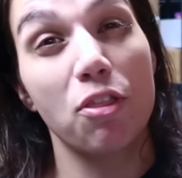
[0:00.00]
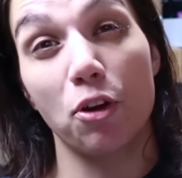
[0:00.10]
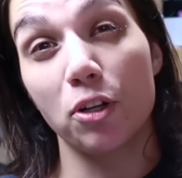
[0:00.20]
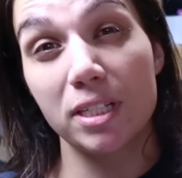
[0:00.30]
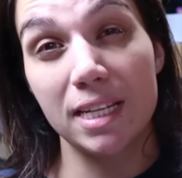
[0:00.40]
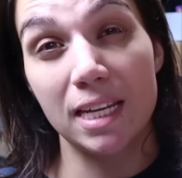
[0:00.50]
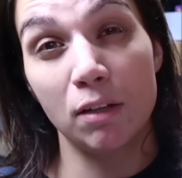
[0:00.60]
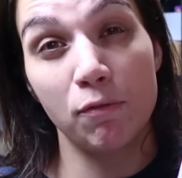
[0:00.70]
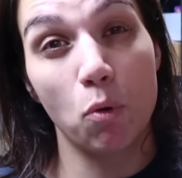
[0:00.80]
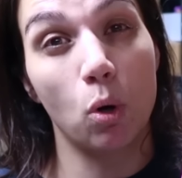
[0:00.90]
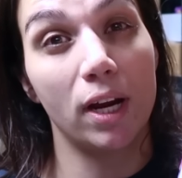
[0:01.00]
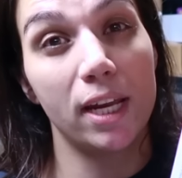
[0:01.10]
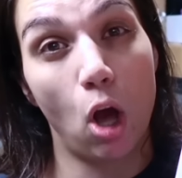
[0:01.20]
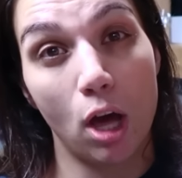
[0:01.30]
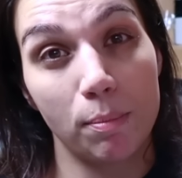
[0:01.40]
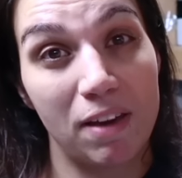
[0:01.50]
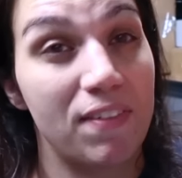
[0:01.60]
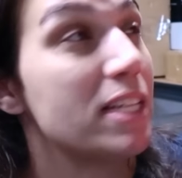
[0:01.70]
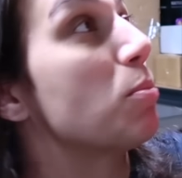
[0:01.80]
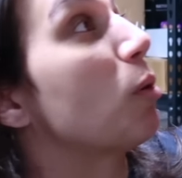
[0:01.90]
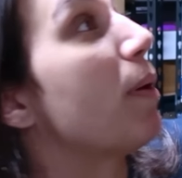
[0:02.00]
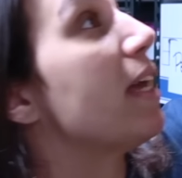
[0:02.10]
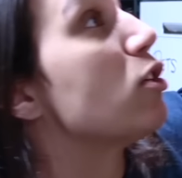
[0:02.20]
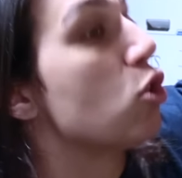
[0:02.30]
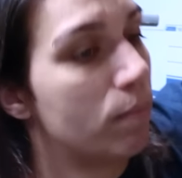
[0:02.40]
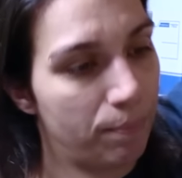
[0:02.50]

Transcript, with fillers: 13 for it on my Facebook page.